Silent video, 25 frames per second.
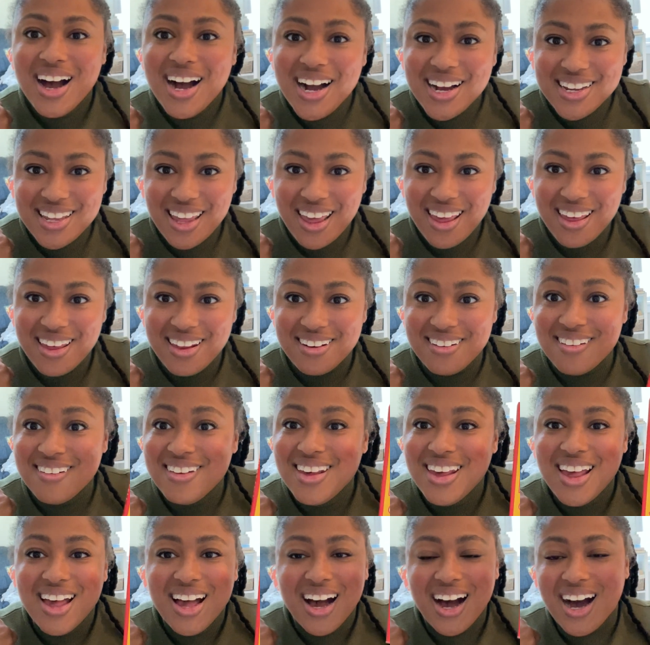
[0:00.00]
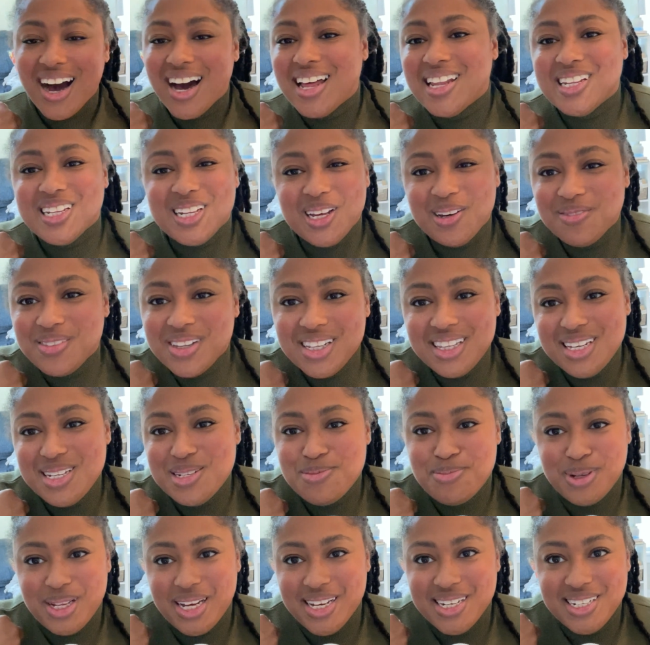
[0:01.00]
Again, I love that these
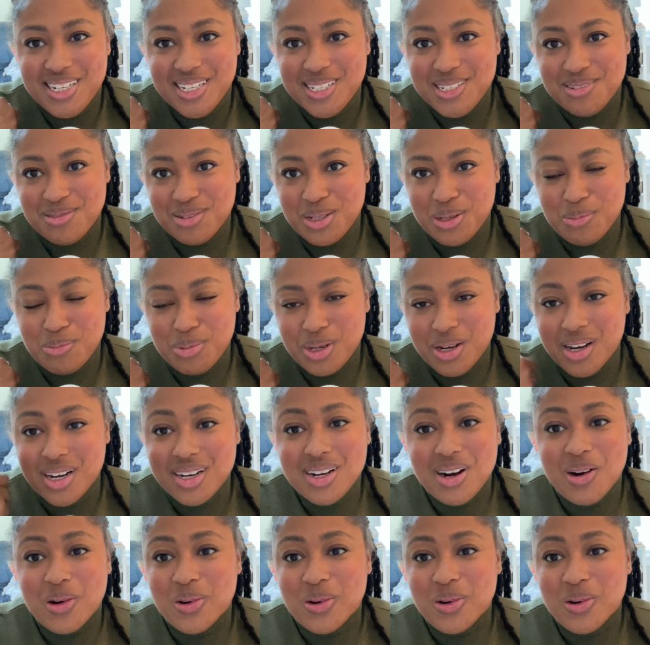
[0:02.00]
blind dates with the book